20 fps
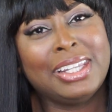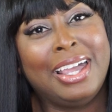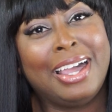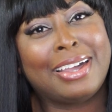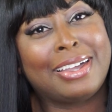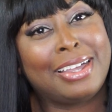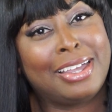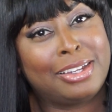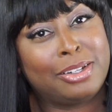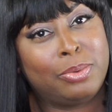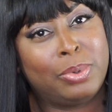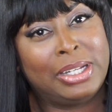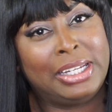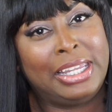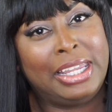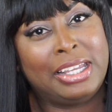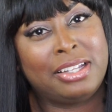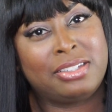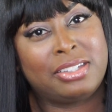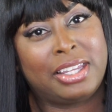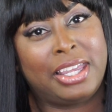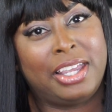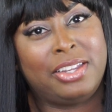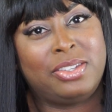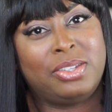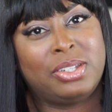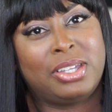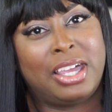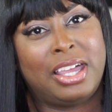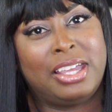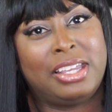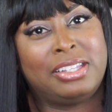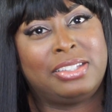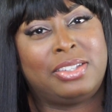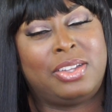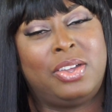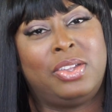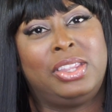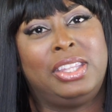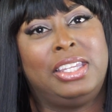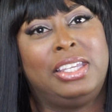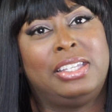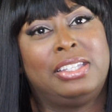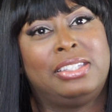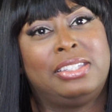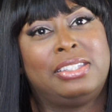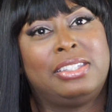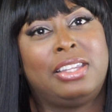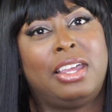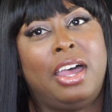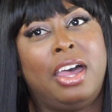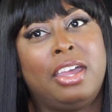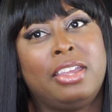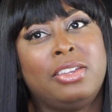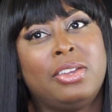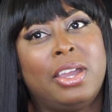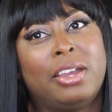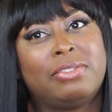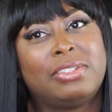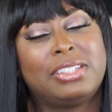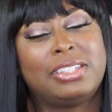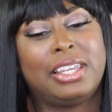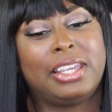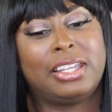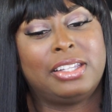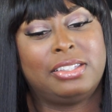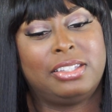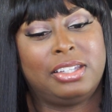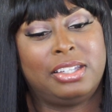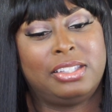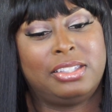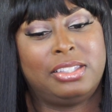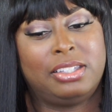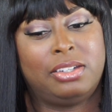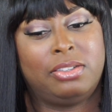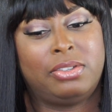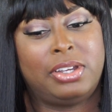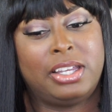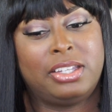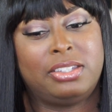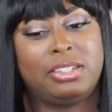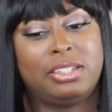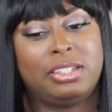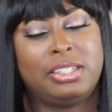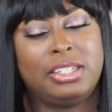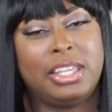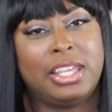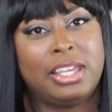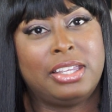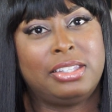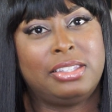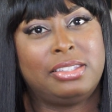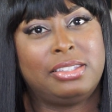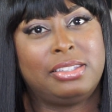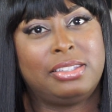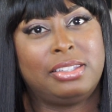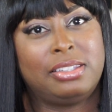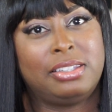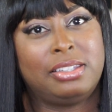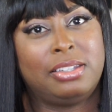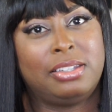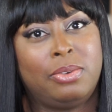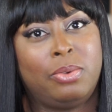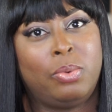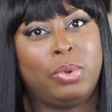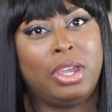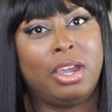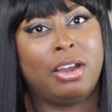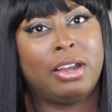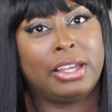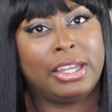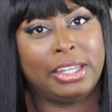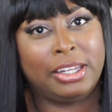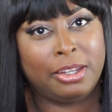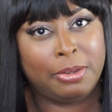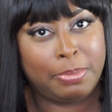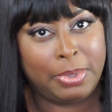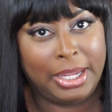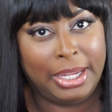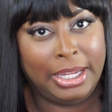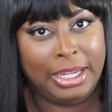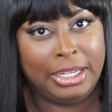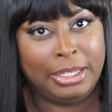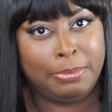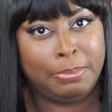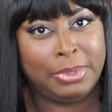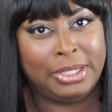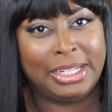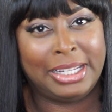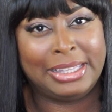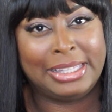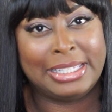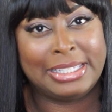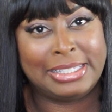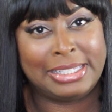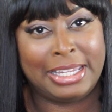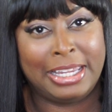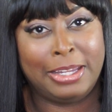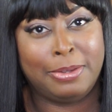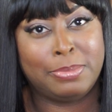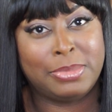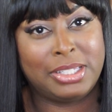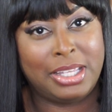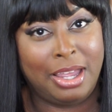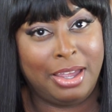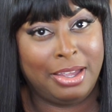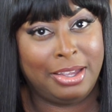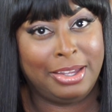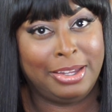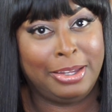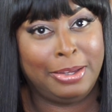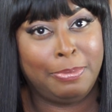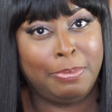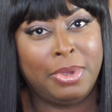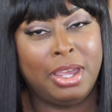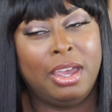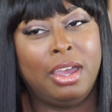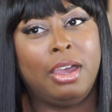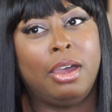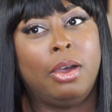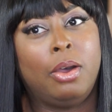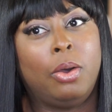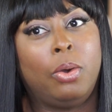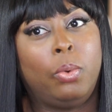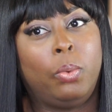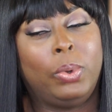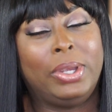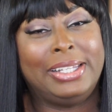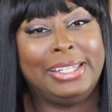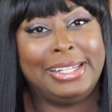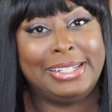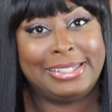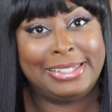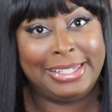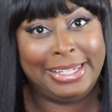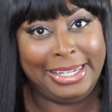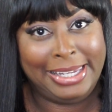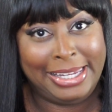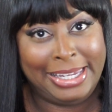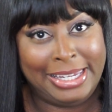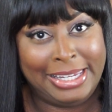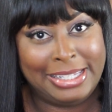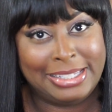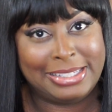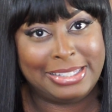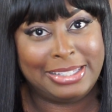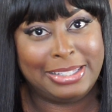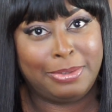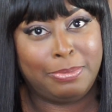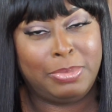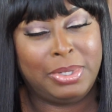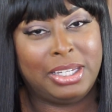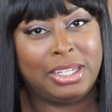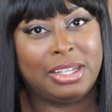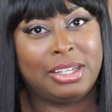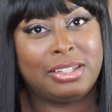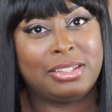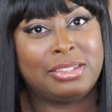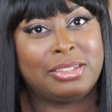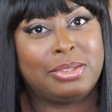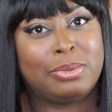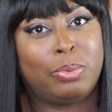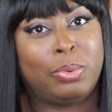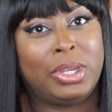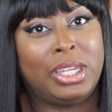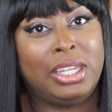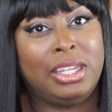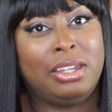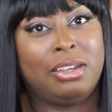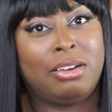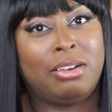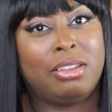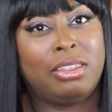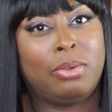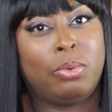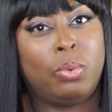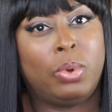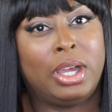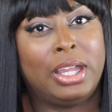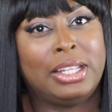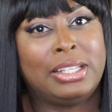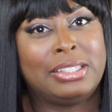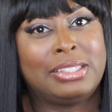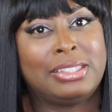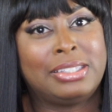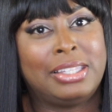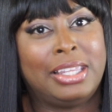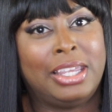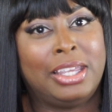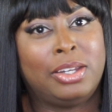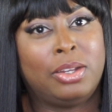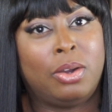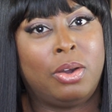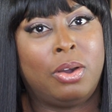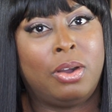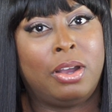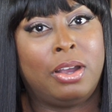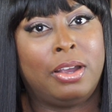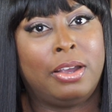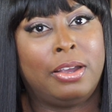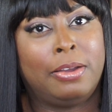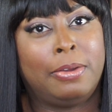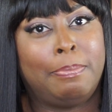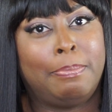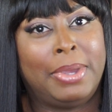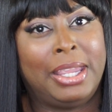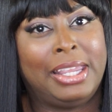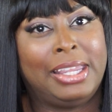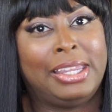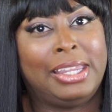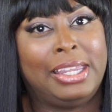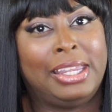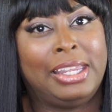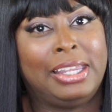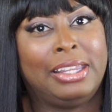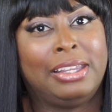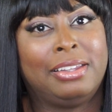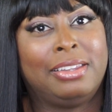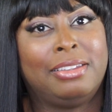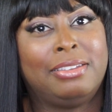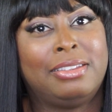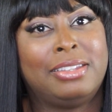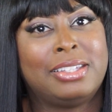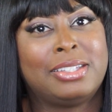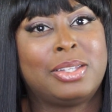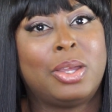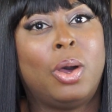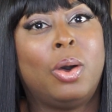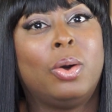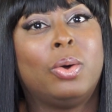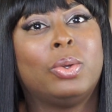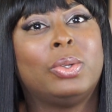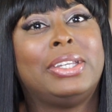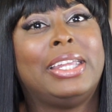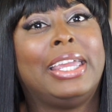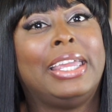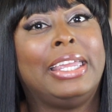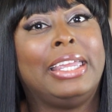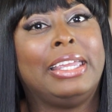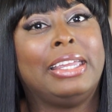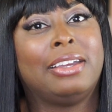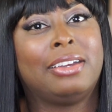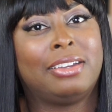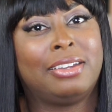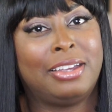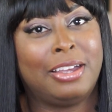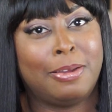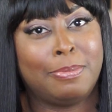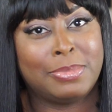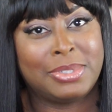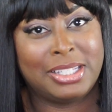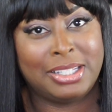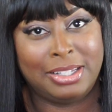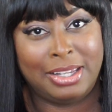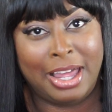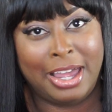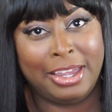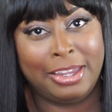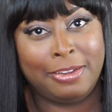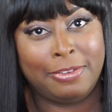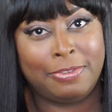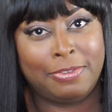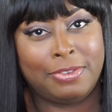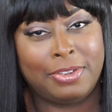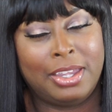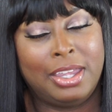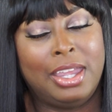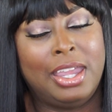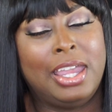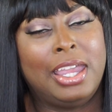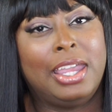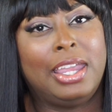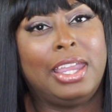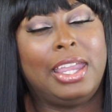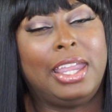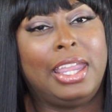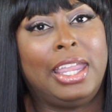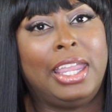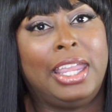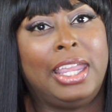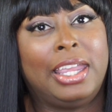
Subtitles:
I kind of want to educate you guys on this. You have to take into consideration, yes, we are getting paid, but at the same time we need to eat, because we are the ones that are making this whole day come to life.